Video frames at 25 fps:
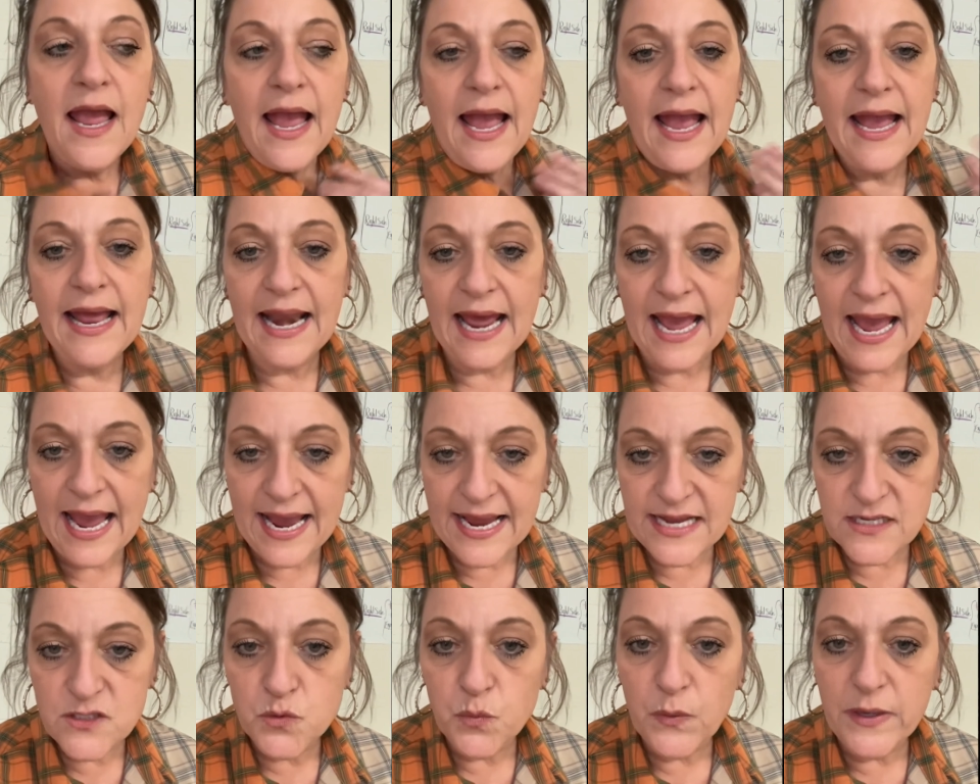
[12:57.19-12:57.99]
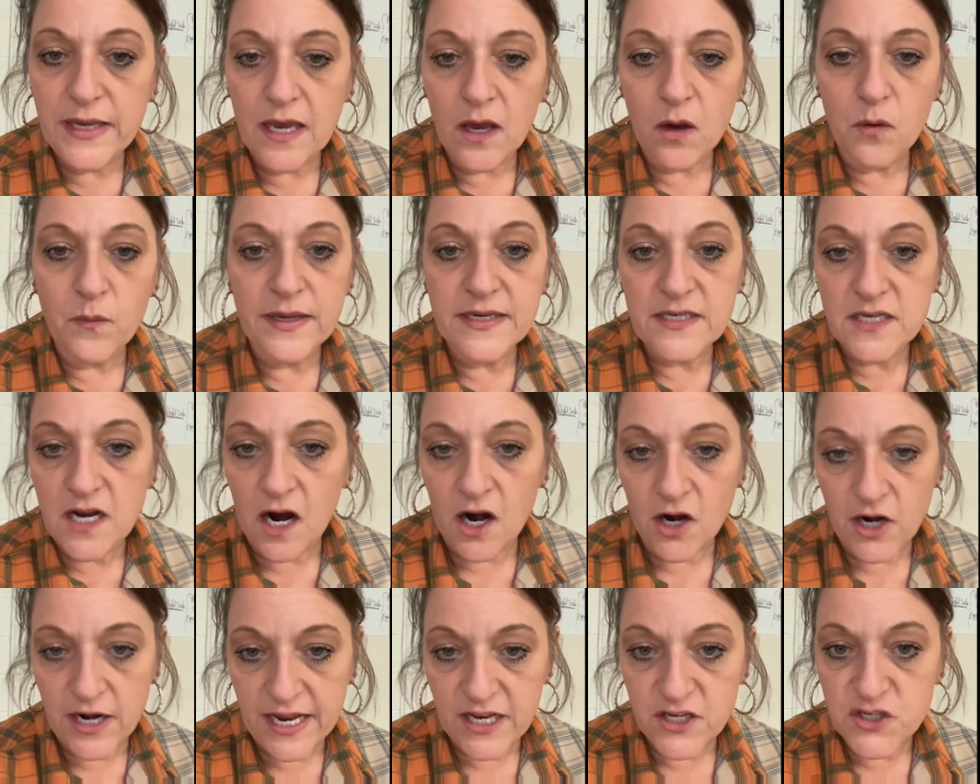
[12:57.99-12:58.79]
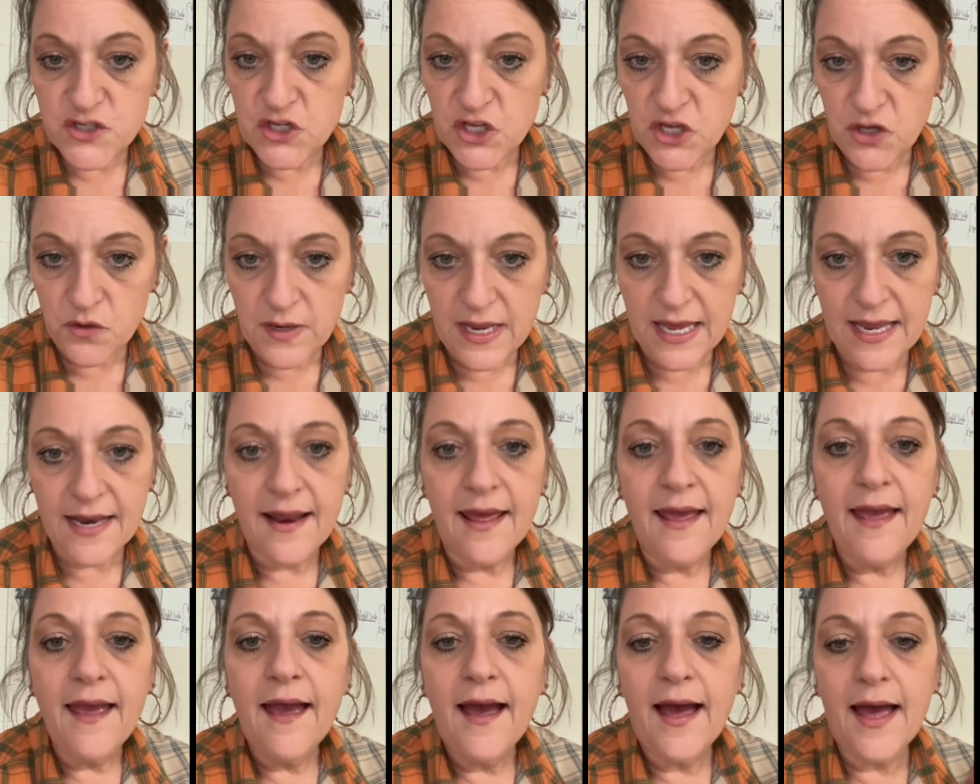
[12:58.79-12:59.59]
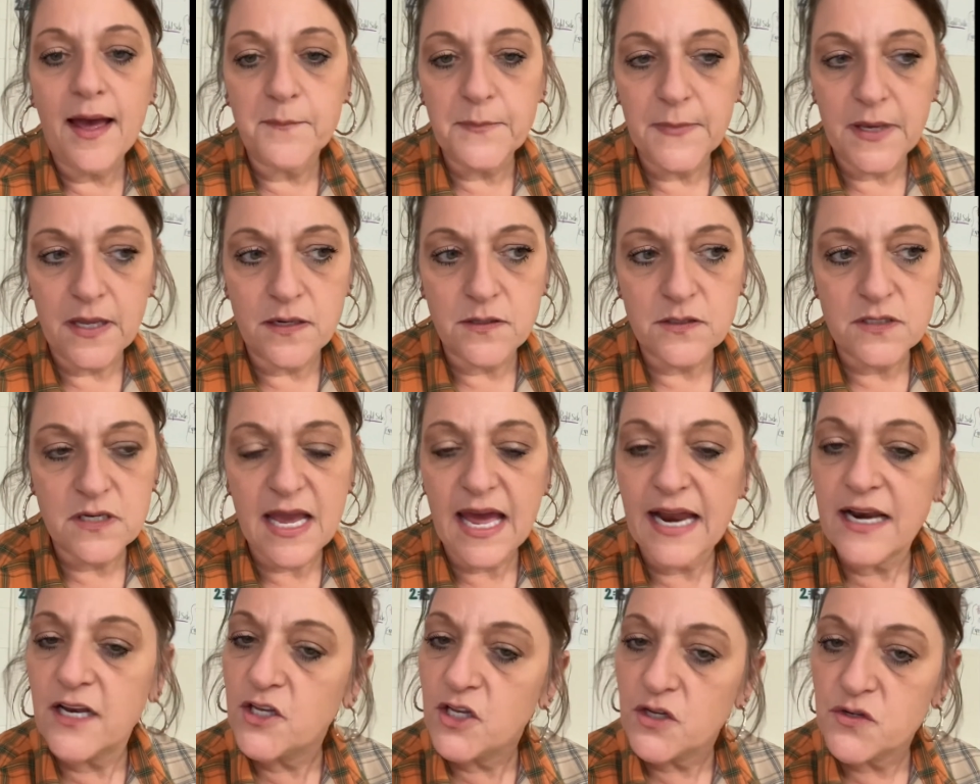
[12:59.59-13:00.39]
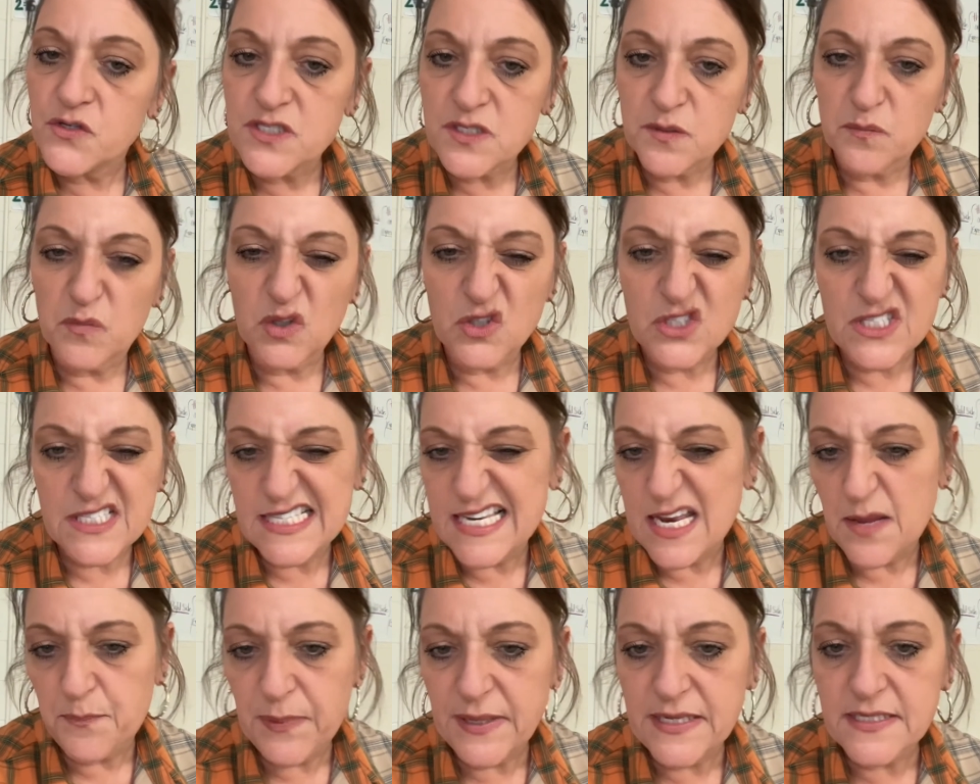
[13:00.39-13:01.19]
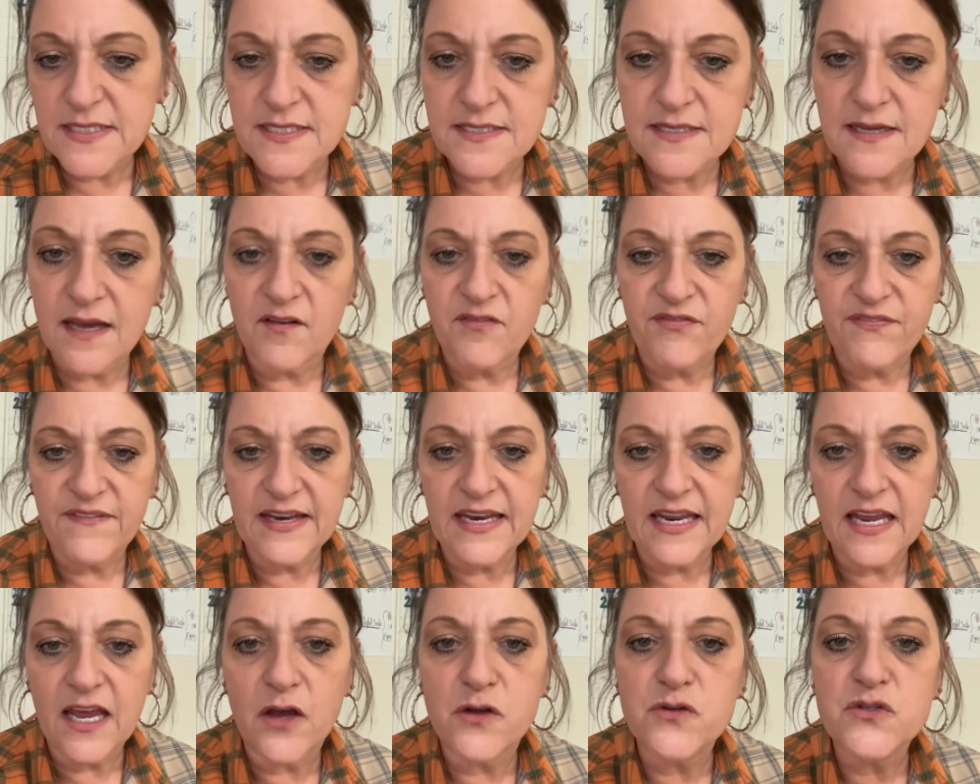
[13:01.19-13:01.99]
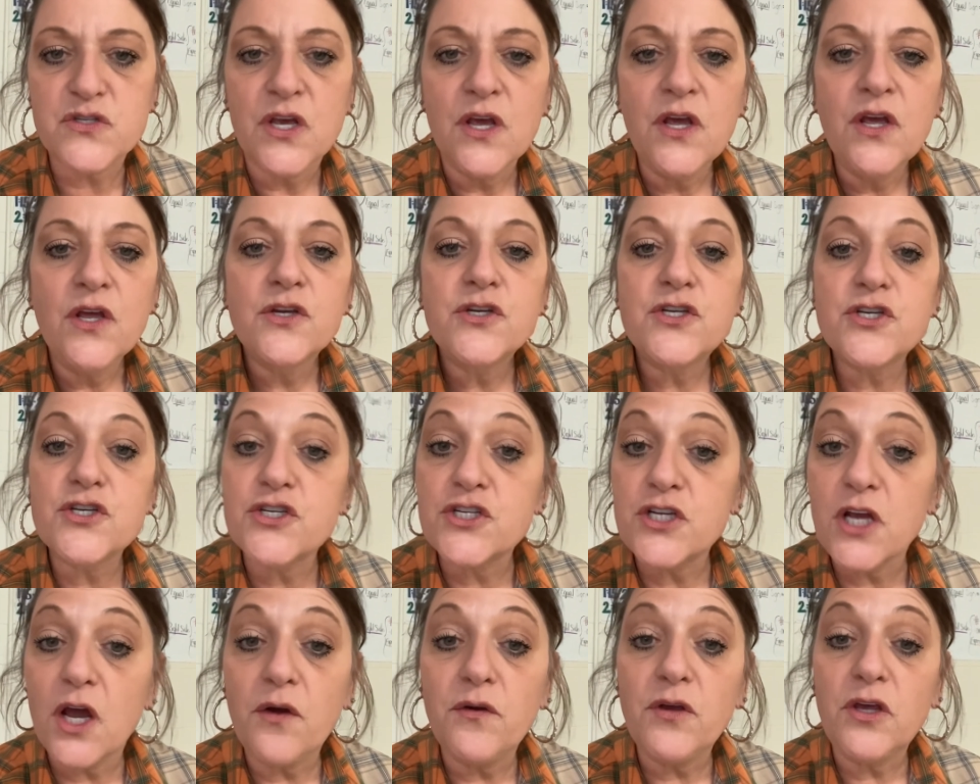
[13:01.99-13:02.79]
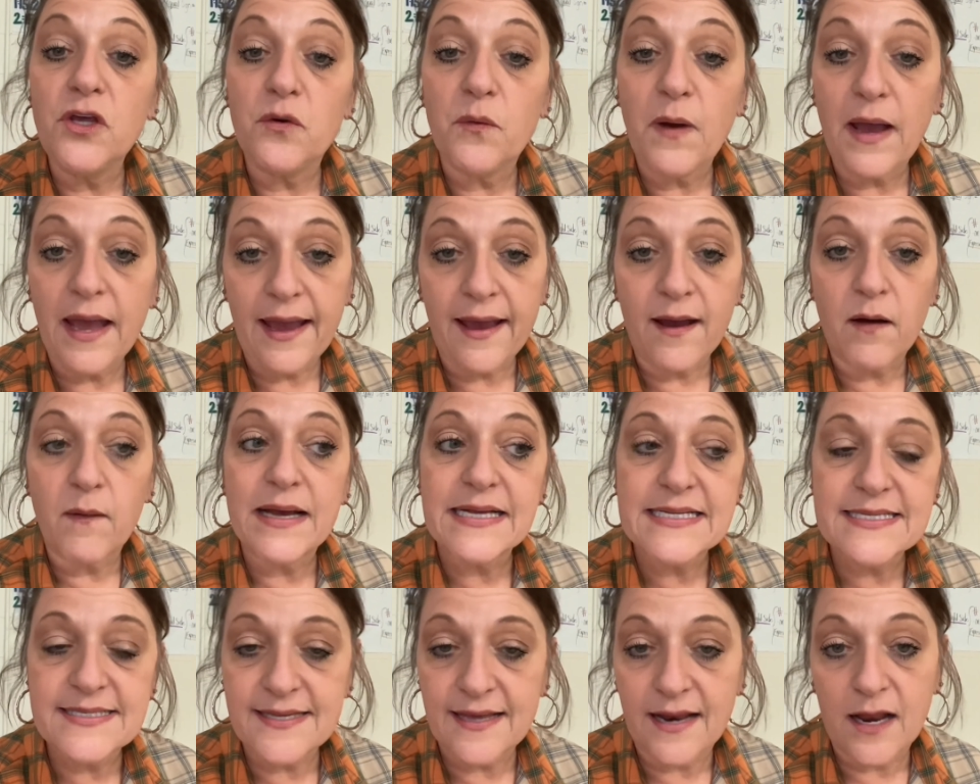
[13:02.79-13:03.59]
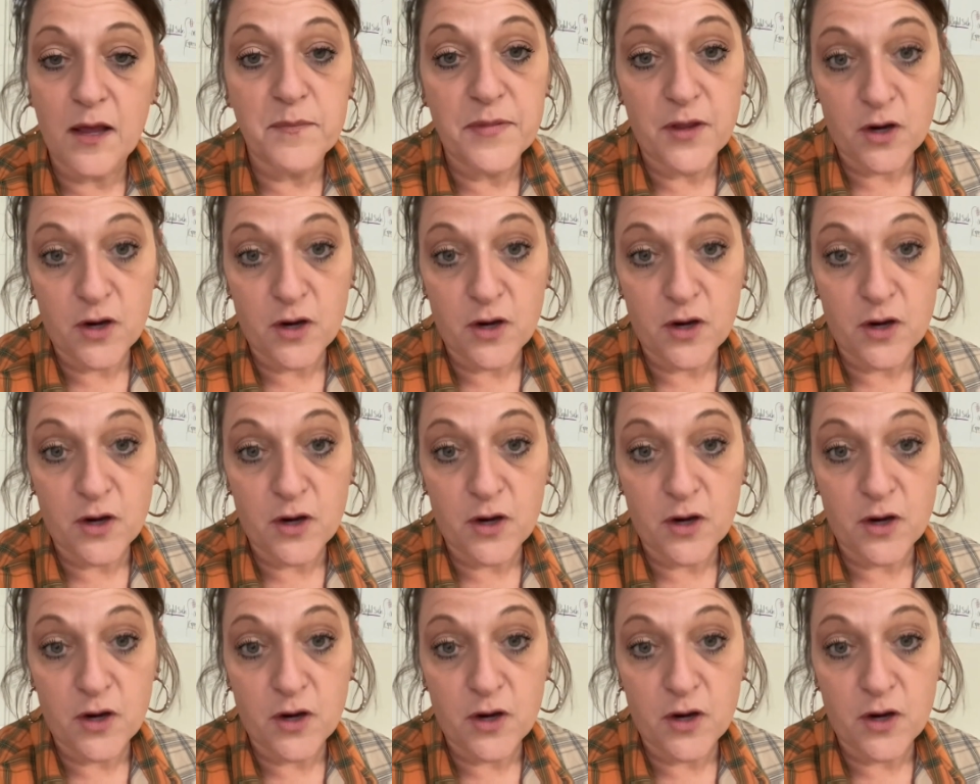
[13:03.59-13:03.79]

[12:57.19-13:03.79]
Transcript: And as we go into our next unit, I'm going to kind of do some little snippets of videos to show you how I set up their